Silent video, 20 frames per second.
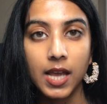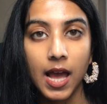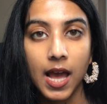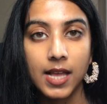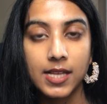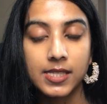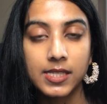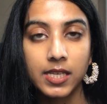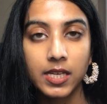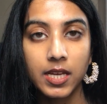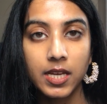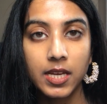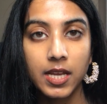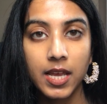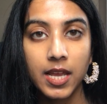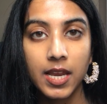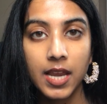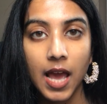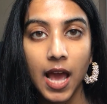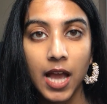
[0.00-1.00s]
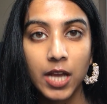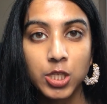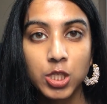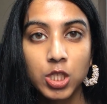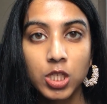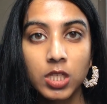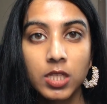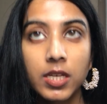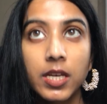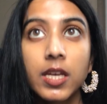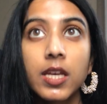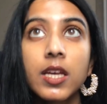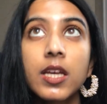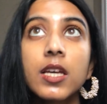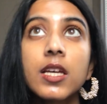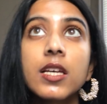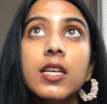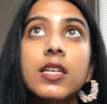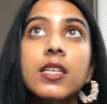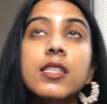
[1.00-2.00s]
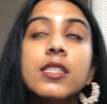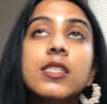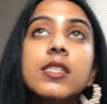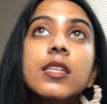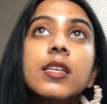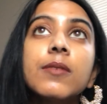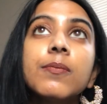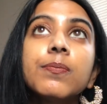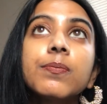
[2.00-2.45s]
acid. It actually is,